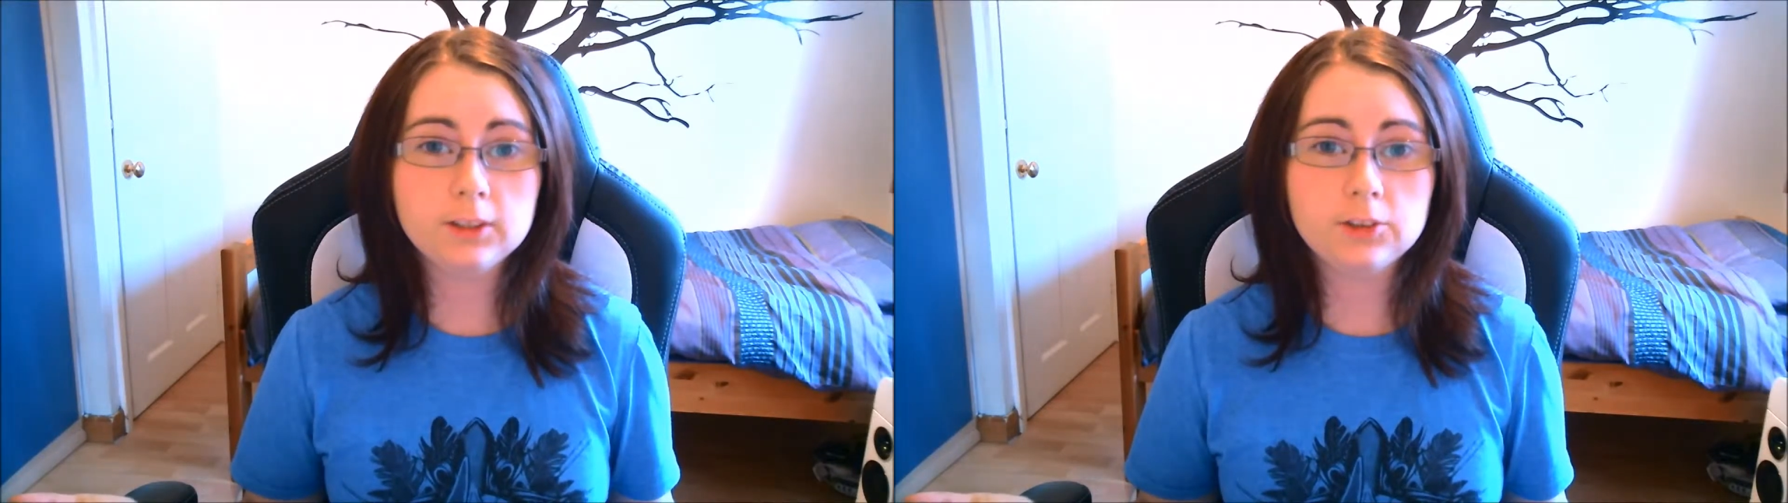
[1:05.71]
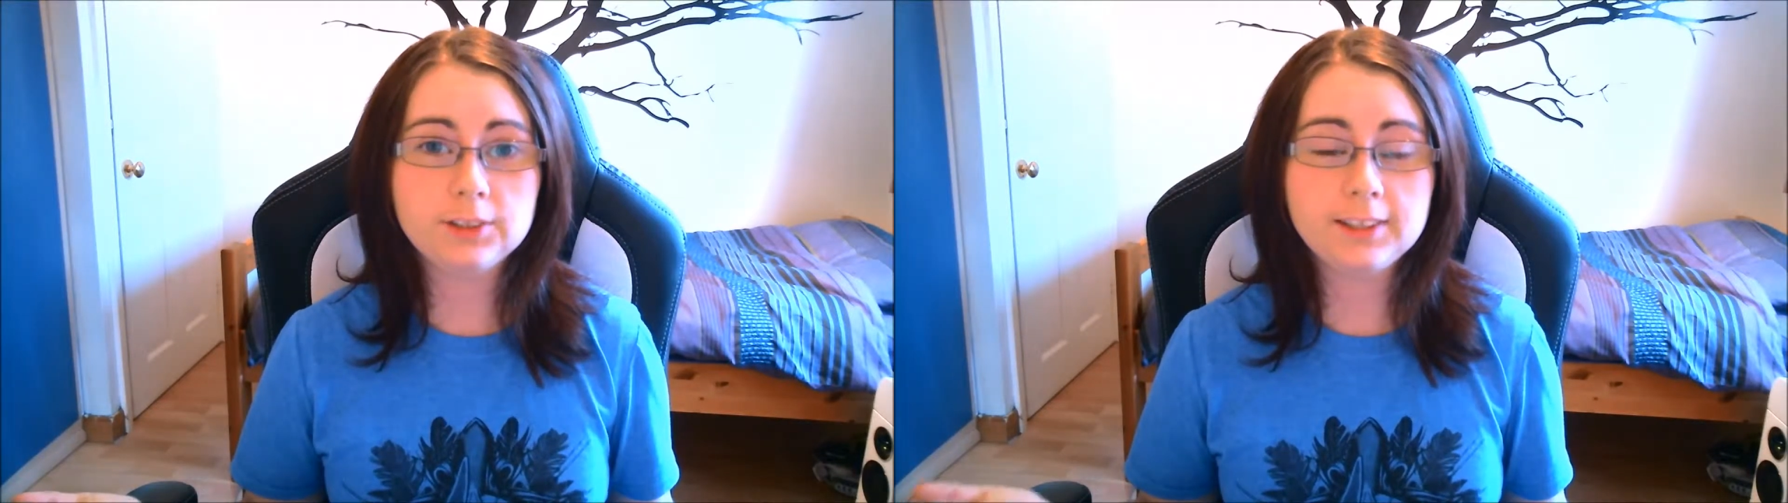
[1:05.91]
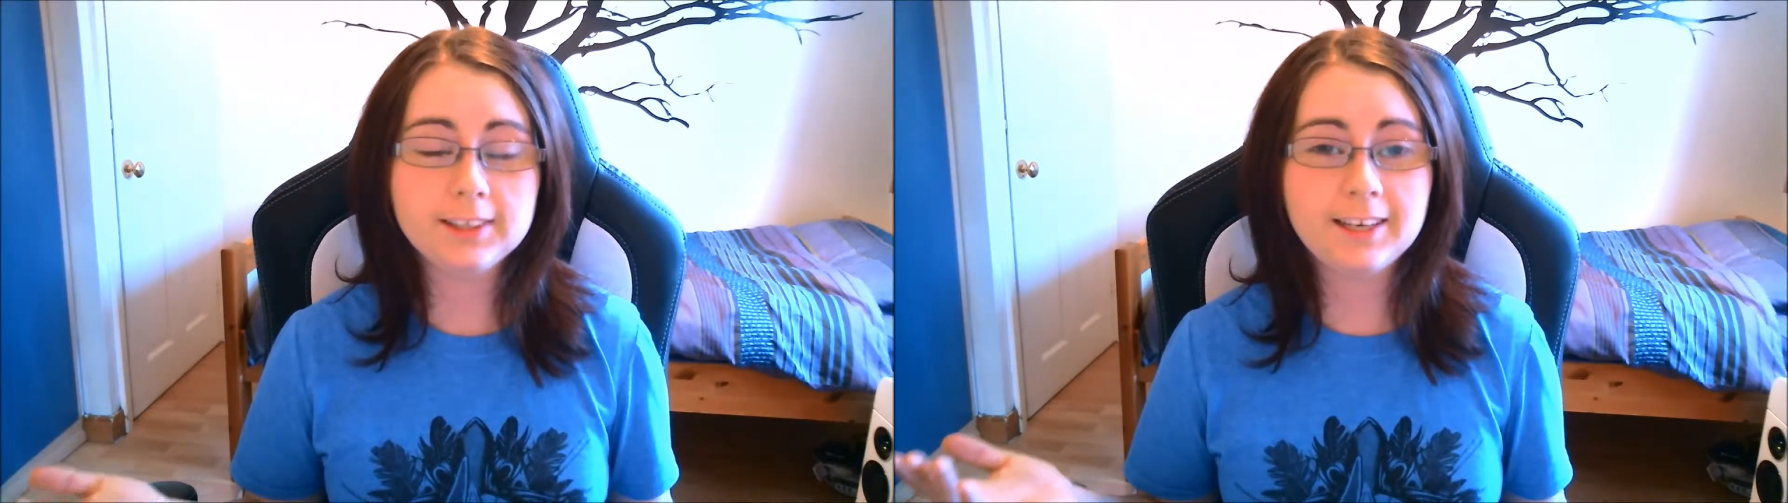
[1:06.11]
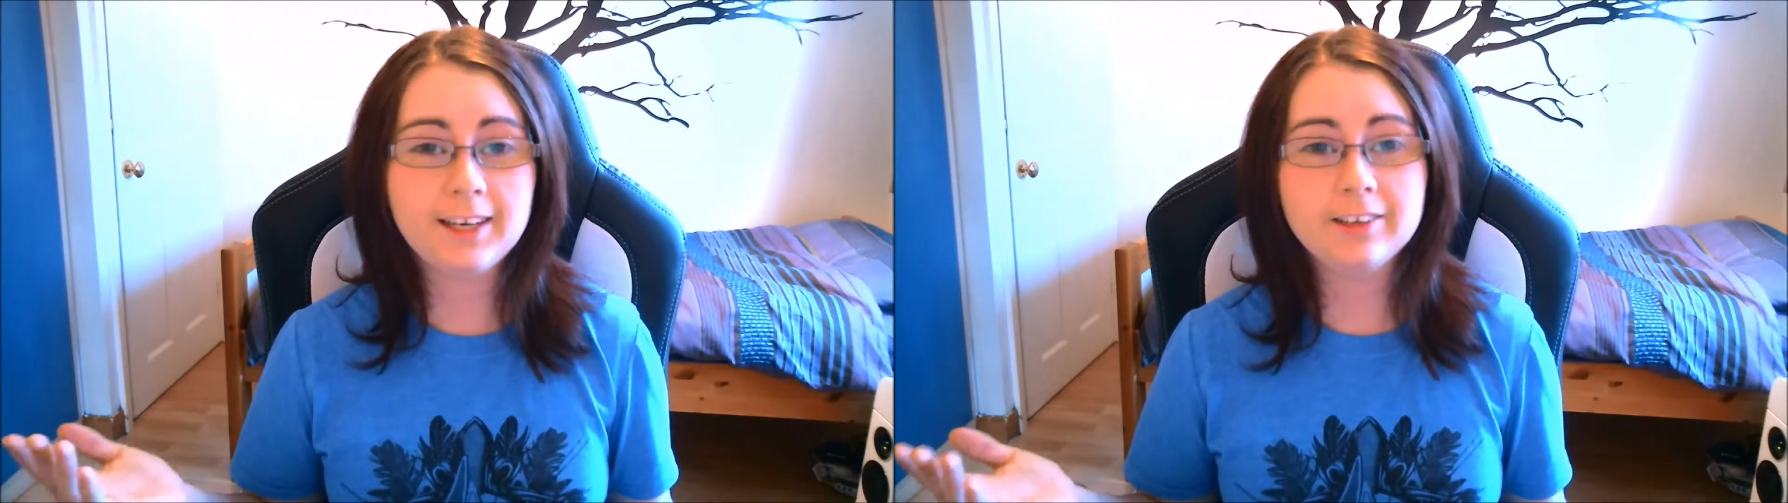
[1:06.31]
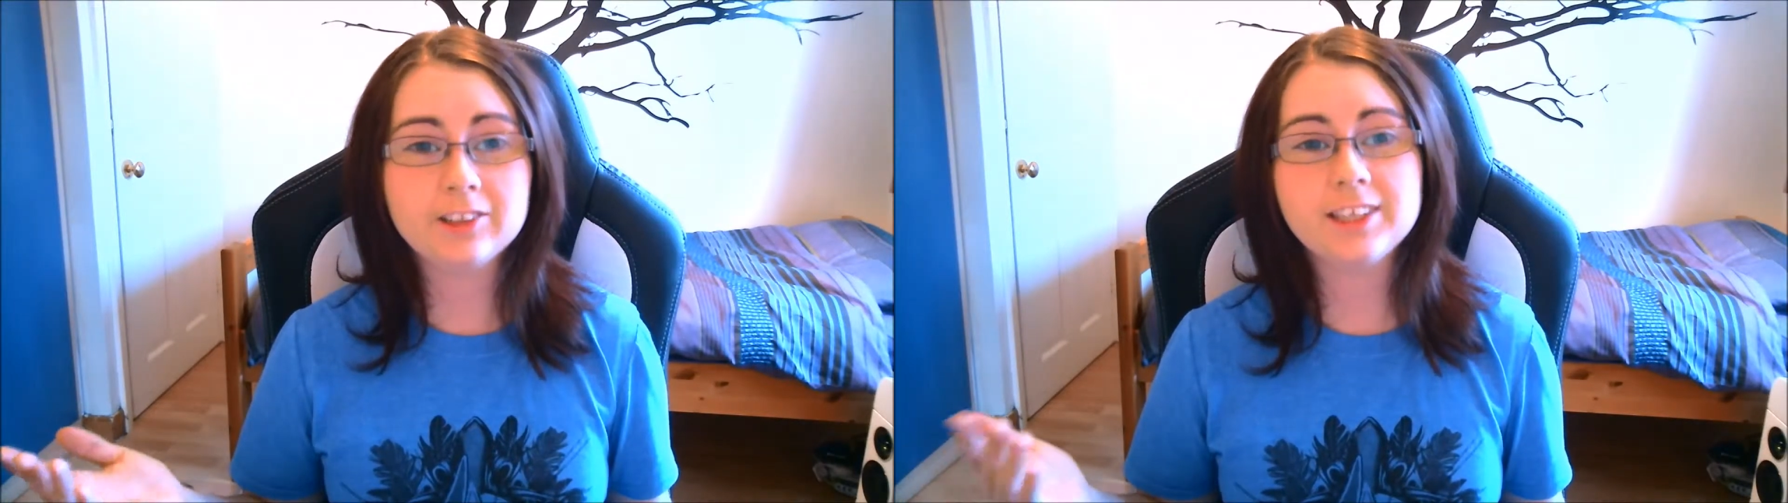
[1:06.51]
treat the
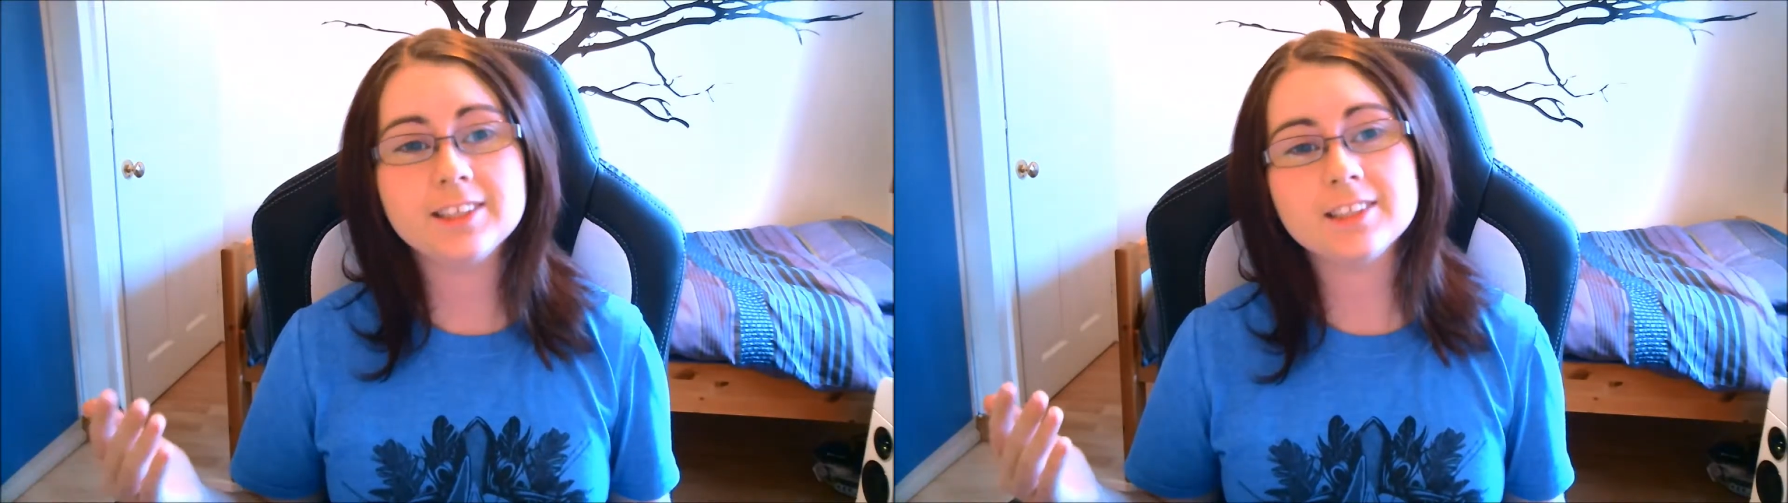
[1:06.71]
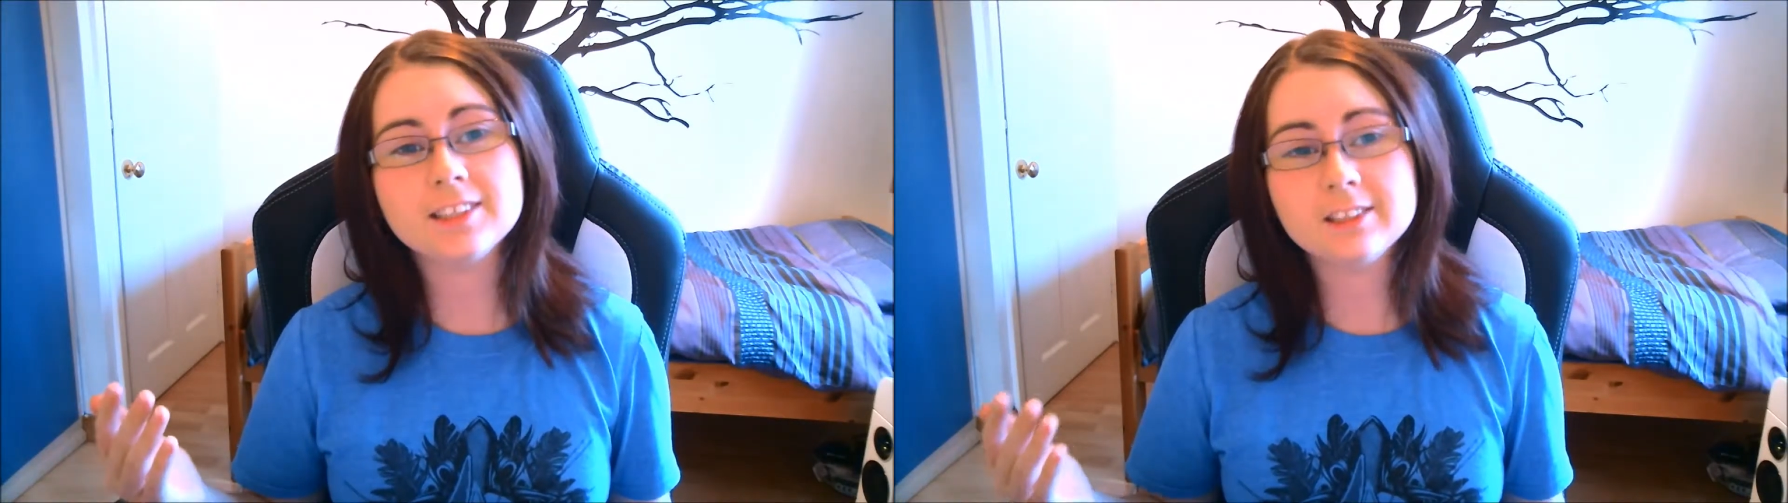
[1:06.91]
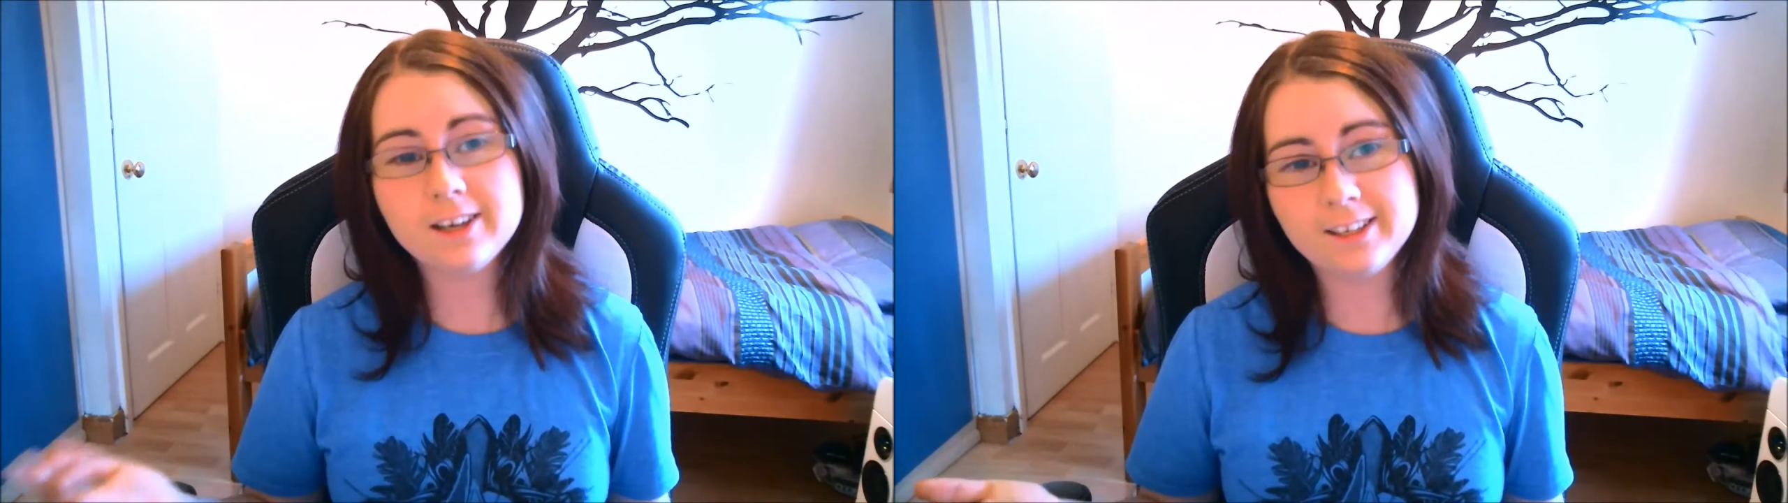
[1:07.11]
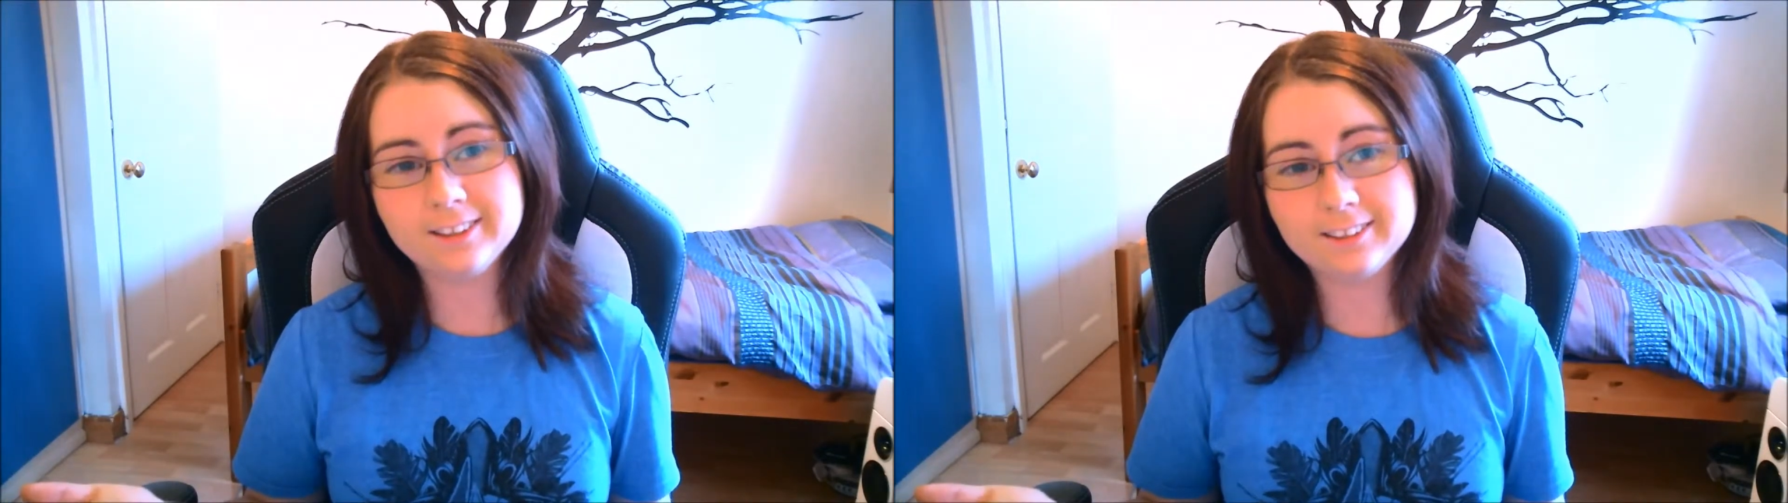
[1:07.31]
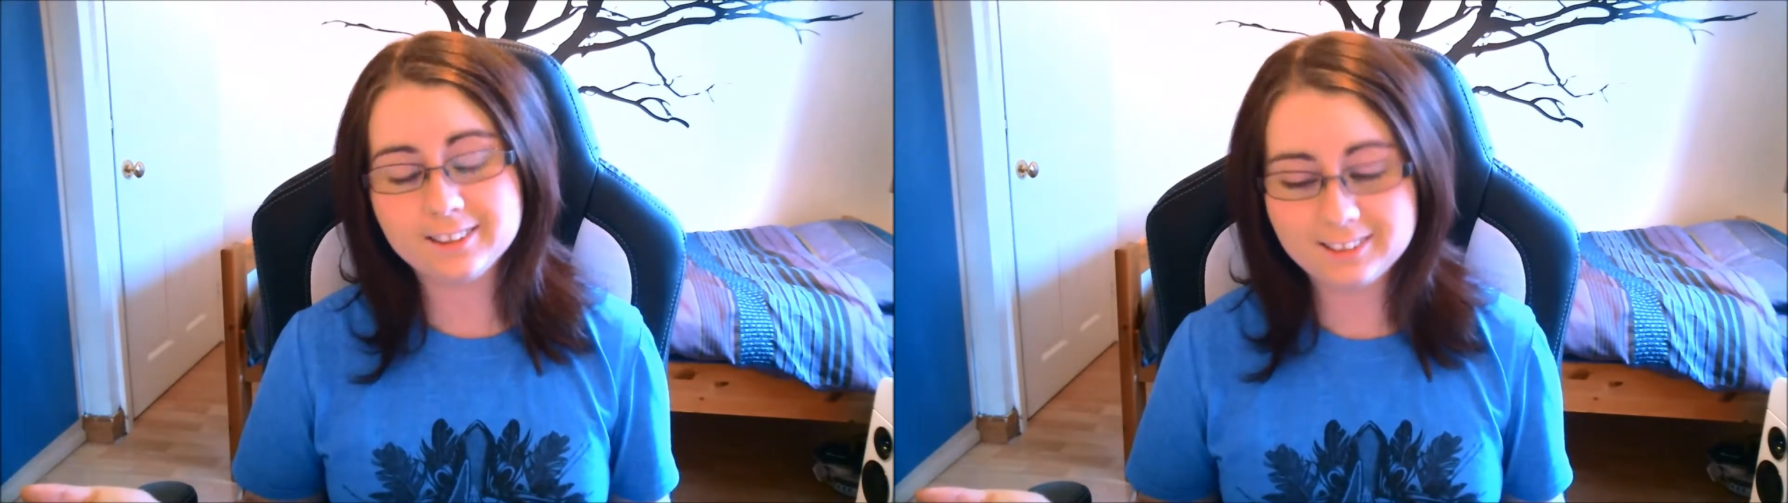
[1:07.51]
H as
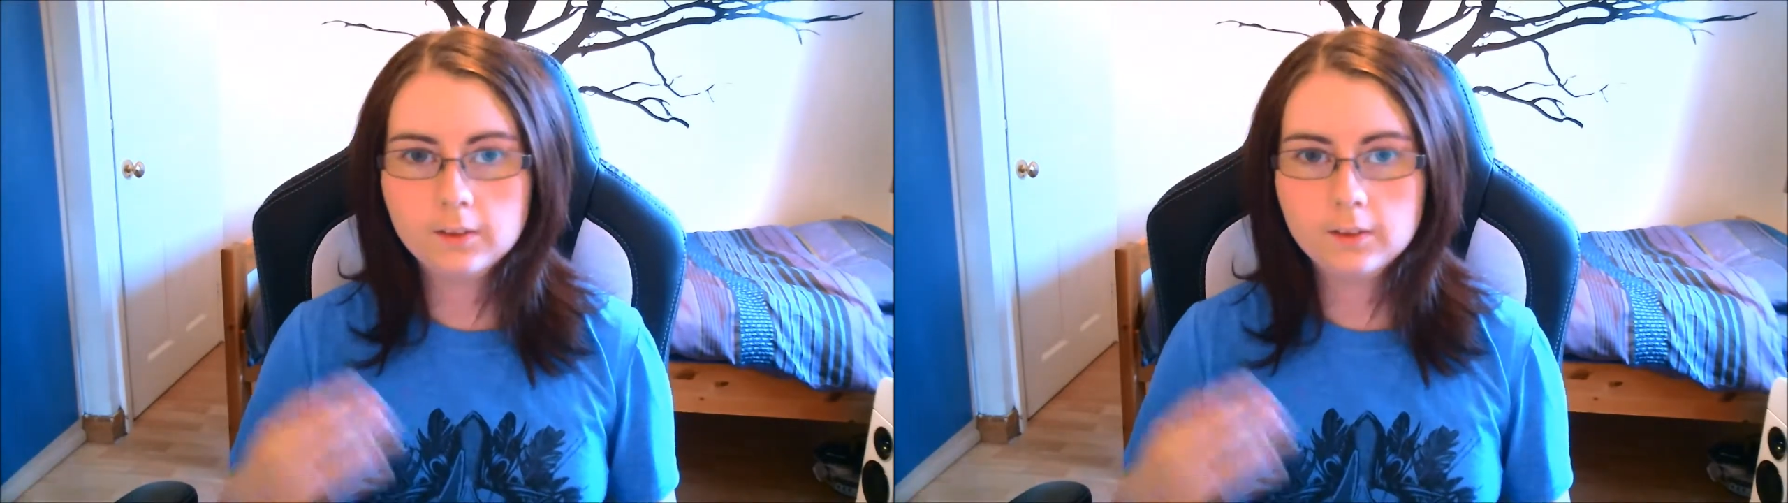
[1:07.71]
silent.